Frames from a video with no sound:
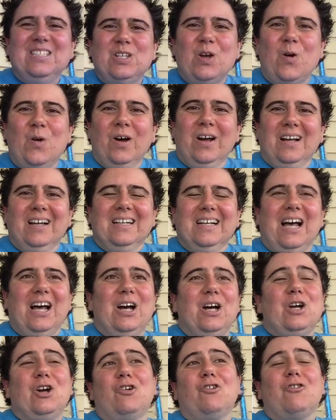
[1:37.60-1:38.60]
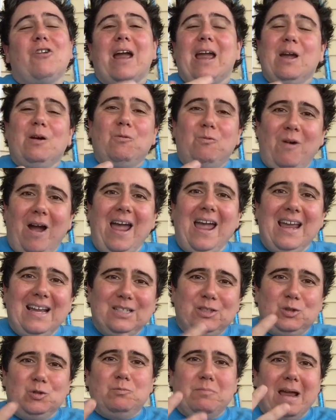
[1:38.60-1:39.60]
so a great way
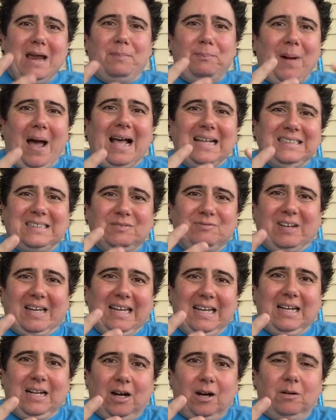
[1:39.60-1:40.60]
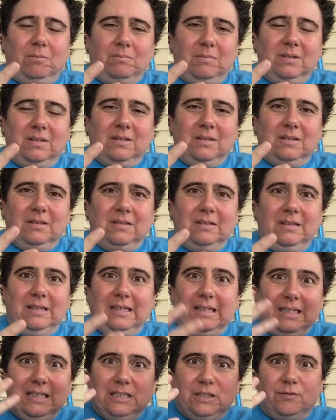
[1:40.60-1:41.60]
to make passive income
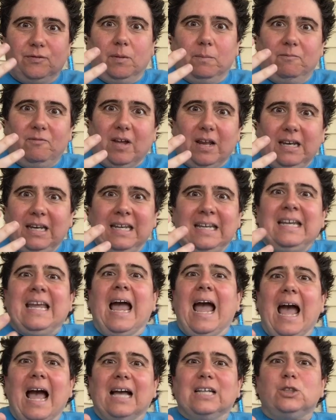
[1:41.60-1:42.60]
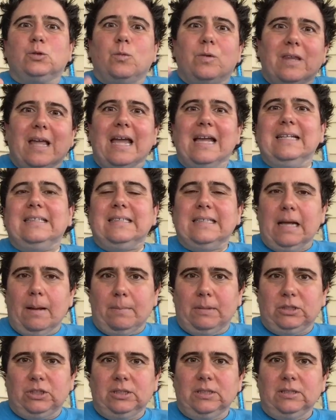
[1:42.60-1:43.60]
is from vending cash with ATM
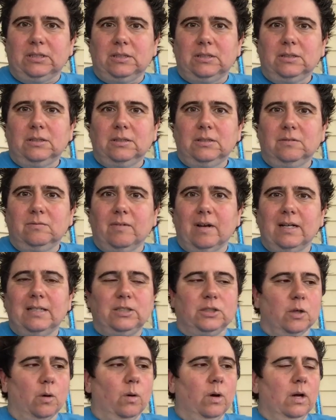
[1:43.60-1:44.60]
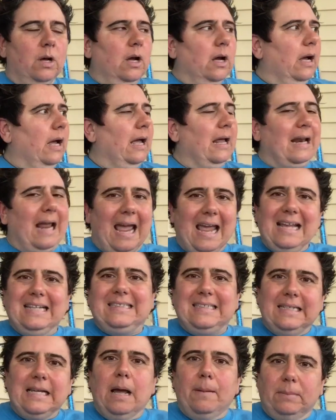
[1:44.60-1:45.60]
machines, right? So an
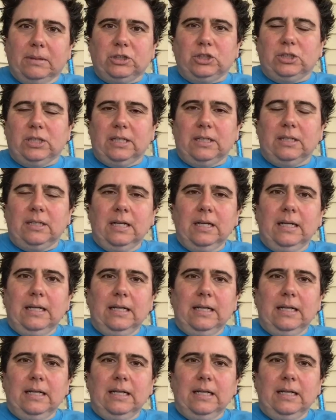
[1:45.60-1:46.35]
ATM machine